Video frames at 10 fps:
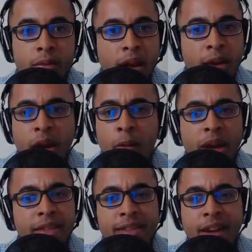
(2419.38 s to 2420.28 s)

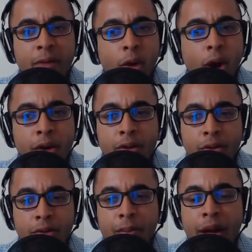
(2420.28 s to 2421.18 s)
read several
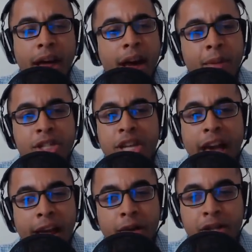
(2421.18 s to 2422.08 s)
articles about how much
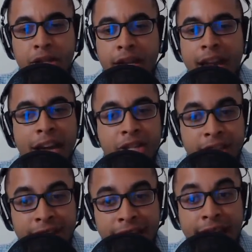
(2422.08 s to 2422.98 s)
energy it actually
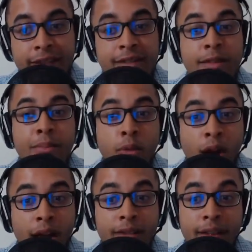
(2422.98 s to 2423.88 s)
takes to
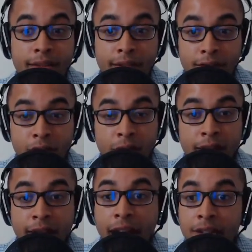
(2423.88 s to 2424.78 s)
process these
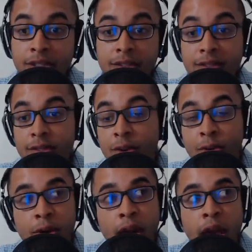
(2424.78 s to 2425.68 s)
transactions.
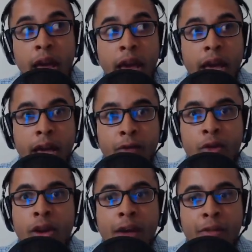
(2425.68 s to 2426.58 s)
So if
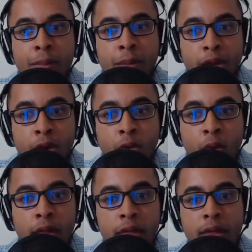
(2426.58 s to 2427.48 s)
you're not familiar
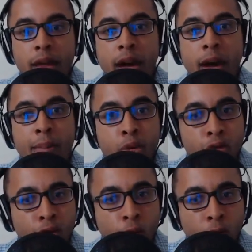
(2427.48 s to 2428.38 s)
with
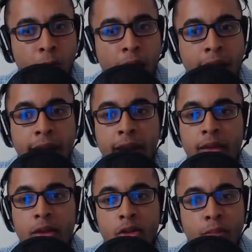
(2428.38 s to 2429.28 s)
proof of work mining,
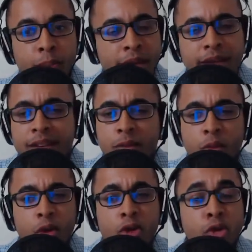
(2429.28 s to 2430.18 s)
basically
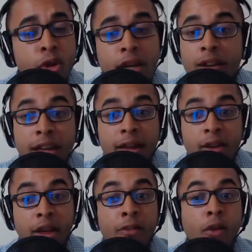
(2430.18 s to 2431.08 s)
you can
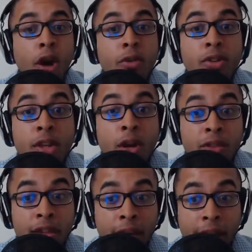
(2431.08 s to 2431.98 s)
involve yourself
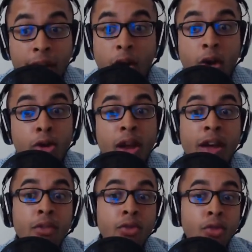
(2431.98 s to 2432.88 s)
today. All you
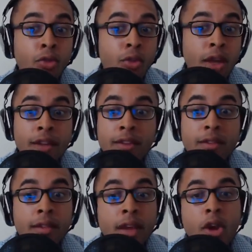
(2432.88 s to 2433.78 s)
have to do
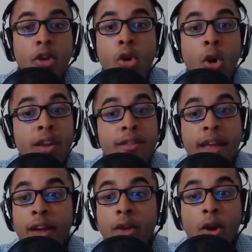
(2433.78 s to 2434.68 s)
is go on a
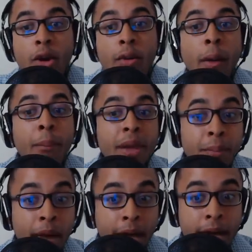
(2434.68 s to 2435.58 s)
site called
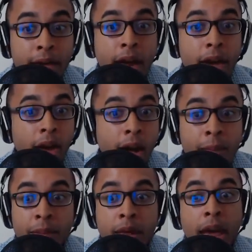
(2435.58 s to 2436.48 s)

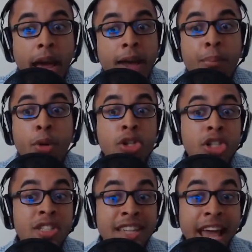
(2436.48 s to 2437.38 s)
bitmain.com and
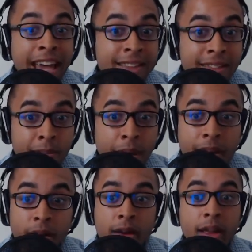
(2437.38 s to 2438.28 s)
purchase an ASIC
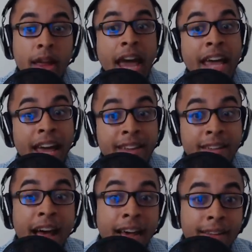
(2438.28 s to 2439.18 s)
miner,
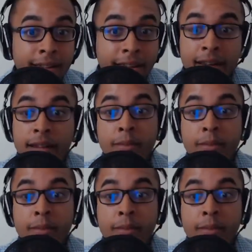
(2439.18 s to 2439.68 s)
ASIC